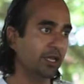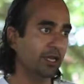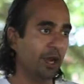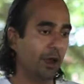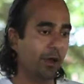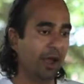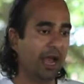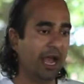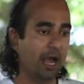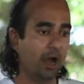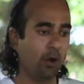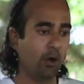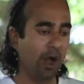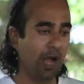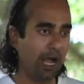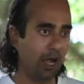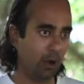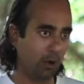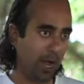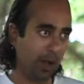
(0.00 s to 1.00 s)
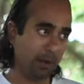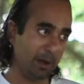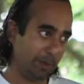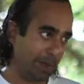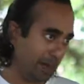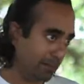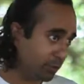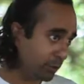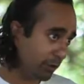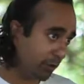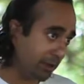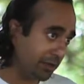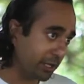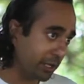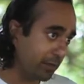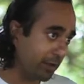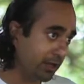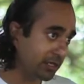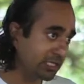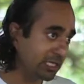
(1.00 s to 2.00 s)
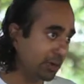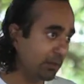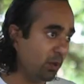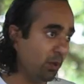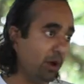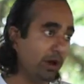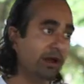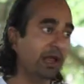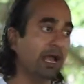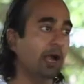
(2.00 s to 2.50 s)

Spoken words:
How many people there are in the community, number one,